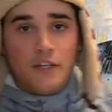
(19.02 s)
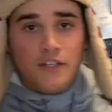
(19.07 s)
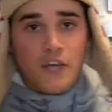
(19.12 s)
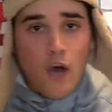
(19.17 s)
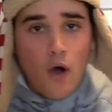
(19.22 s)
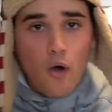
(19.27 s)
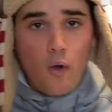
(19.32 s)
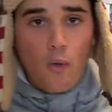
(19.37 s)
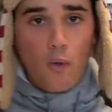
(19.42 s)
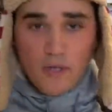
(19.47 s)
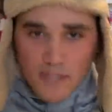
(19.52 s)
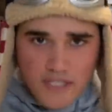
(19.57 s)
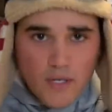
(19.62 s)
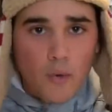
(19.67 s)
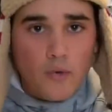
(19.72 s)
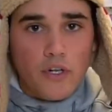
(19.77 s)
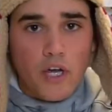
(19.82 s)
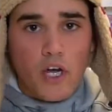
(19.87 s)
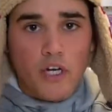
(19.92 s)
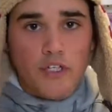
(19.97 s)
Yo, what's
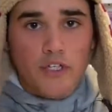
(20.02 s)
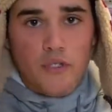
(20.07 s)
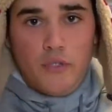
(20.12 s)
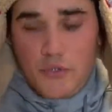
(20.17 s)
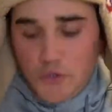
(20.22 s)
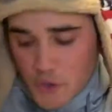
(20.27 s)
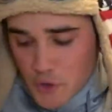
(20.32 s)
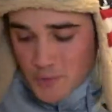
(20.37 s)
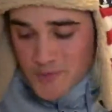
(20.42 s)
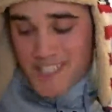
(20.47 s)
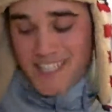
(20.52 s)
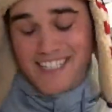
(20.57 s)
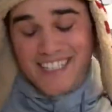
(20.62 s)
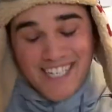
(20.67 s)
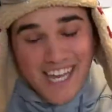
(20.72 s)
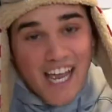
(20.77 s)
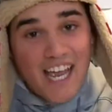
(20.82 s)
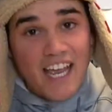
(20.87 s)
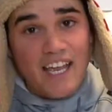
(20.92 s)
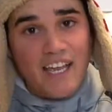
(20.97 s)
going on YouTube?
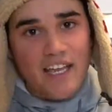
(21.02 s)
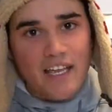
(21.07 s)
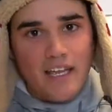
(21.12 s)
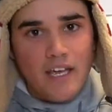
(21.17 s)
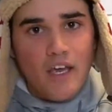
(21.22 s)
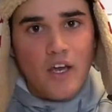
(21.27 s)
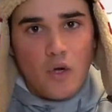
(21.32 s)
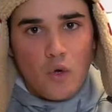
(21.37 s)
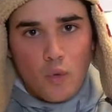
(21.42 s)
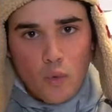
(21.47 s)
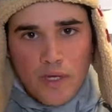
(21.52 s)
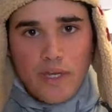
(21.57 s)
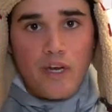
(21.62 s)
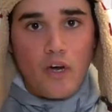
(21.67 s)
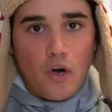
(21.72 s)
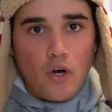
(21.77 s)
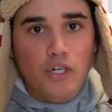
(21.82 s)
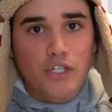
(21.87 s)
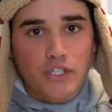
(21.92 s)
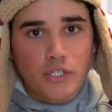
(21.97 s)
Today we
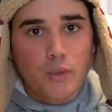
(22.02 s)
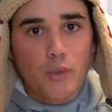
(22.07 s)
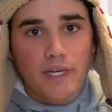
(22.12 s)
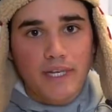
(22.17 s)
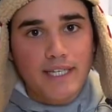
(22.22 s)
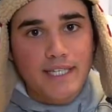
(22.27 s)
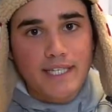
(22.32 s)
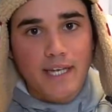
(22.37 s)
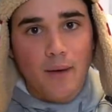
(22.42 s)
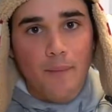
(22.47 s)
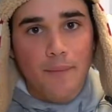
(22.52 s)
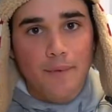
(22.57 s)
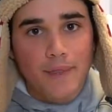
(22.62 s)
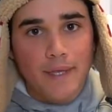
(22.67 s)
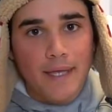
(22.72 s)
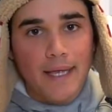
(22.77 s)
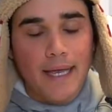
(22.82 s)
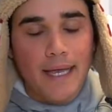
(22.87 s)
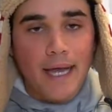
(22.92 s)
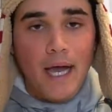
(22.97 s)
are doing
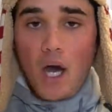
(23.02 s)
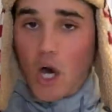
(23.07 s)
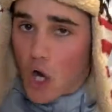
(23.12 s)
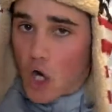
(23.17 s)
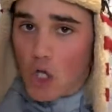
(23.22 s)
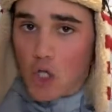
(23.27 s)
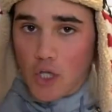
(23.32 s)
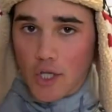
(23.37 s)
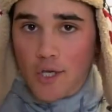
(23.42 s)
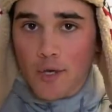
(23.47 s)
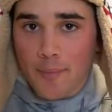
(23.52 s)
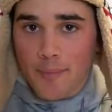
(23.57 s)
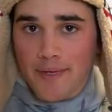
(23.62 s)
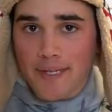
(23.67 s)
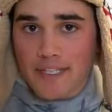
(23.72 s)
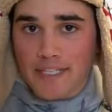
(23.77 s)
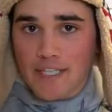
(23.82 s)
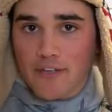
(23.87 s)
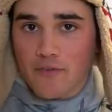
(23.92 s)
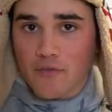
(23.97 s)
something a little
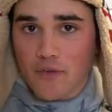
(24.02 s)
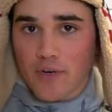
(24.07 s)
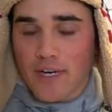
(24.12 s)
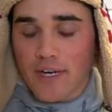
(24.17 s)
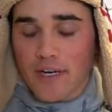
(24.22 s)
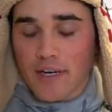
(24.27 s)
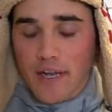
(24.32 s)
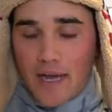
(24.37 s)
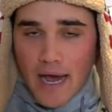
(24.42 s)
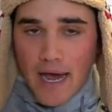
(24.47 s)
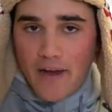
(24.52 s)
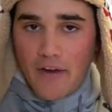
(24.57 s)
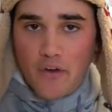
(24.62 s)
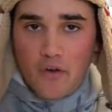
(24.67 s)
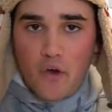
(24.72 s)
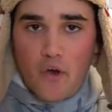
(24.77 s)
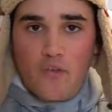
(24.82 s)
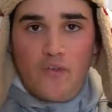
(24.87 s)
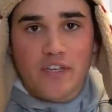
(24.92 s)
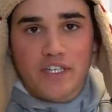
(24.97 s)
bit different. I don't
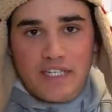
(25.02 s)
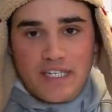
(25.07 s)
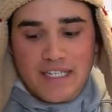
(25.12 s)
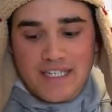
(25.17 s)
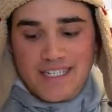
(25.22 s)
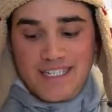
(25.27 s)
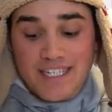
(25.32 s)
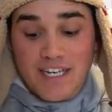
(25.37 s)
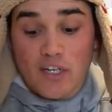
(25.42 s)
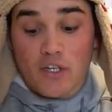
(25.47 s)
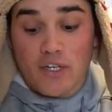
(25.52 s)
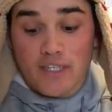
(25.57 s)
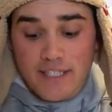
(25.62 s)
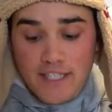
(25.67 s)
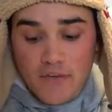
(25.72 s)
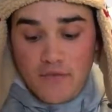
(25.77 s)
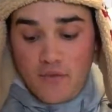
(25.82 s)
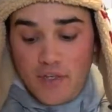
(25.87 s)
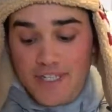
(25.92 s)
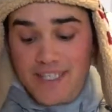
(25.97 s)
know if it's necessarily
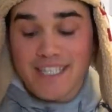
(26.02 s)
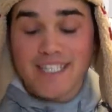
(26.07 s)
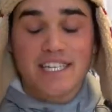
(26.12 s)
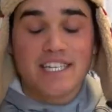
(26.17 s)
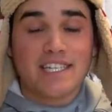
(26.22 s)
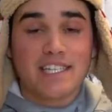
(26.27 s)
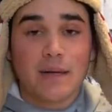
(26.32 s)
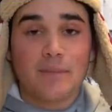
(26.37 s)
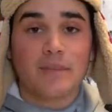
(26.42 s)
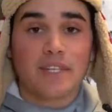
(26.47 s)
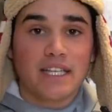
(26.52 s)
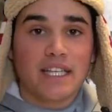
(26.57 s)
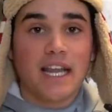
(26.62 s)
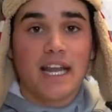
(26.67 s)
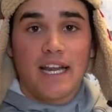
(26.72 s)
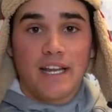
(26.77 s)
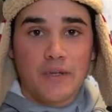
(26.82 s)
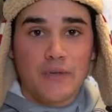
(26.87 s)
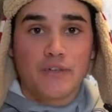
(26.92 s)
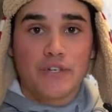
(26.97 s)
different. This is something that
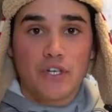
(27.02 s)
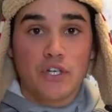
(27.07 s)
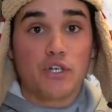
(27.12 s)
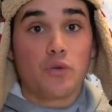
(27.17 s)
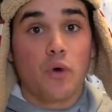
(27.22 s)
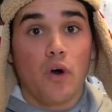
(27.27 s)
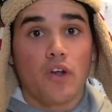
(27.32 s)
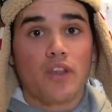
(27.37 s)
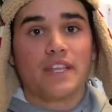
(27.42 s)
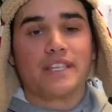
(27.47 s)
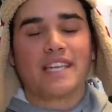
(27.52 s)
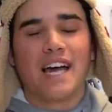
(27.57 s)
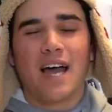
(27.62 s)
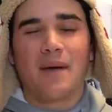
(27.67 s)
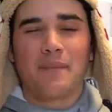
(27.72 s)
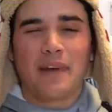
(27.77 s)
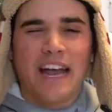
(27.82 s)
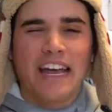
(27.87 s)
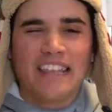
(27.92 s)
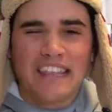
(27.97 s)
I used to do all the
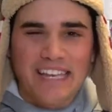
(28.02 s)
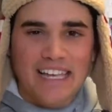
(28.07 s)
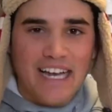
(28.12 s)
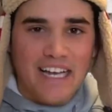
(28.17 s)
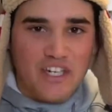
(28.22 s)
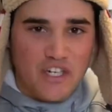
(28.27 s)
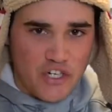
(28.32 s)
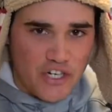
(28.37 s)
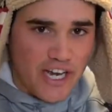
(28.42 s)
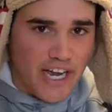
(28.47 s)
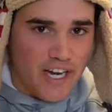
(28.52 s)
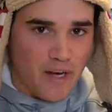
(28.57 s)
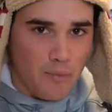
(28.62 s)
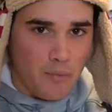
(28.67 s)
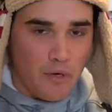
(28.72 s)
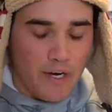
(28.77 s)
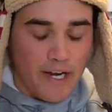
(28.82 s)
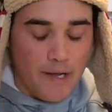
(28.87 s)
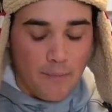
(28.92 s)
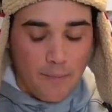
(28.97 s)
time and I think I should kind of
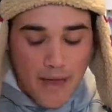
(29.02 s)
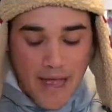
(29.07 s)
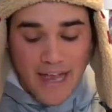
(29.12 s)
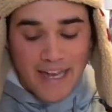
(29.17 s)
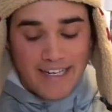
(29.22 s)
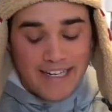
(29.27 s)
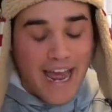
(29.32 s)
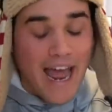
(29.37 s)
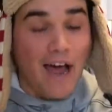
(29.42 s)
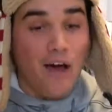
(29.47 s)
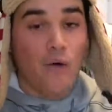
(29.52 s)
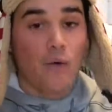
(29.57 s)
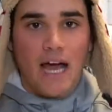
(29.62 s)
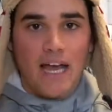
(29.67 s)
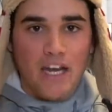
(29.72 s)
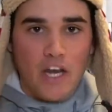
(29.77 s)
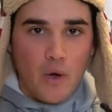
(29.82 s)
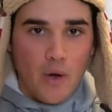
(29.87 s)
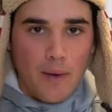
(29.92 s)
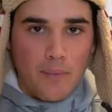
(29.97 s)
bring it back. Now, I
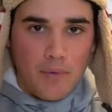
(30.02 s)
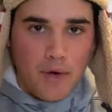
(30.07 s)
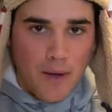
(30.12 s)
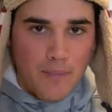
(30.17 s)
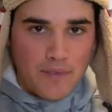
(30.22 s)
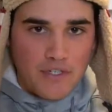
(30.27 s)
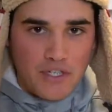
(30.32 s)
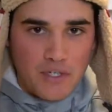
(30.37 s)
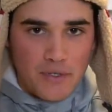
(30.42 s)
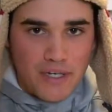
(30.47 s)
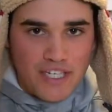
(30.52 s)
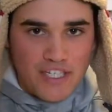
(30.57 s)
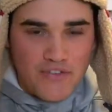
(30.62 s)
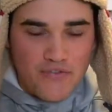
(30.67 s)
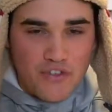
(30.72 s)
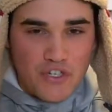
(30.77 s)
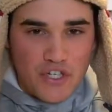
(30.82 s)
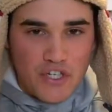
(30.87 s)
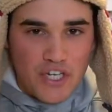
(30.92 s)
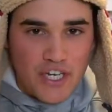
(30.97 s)
know I promised you guys
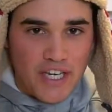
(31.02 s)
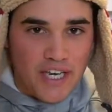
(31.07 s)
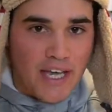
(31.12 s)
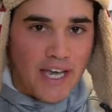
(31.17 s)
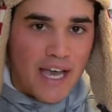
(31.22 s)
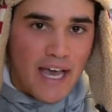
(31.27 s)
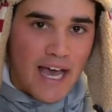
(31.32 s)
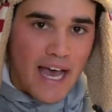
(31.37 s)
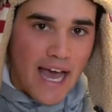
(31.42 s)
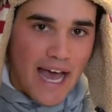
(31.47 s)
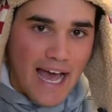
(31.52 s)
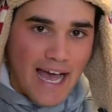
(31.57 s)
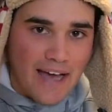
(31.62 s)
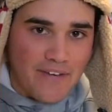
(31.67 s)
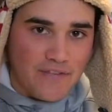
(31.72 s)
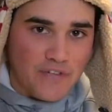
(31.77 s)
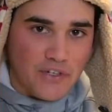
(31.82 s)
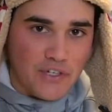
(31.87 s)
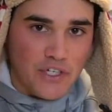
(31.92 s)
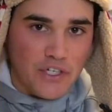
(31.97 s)
fishing
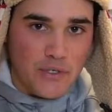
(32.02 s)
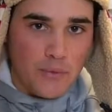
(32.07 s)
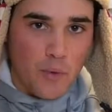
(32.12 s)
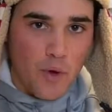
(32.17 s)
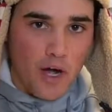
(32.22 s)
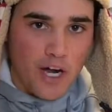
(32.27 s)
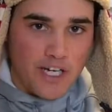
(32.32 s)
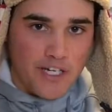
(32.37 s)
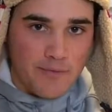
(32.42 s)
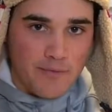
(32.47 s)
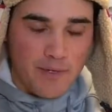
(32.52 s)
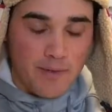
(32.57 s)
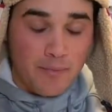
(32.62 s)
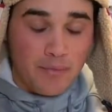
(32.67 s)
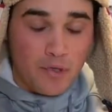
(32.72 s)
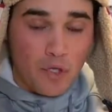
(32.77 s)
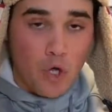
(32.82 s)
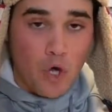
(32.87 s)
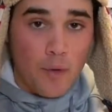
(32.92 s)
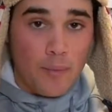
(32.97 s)
after you watched me
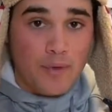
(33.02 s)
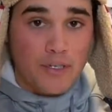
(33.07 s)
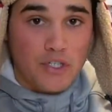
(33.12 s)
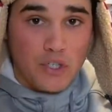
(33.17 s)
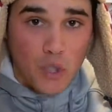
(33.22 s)
blow up a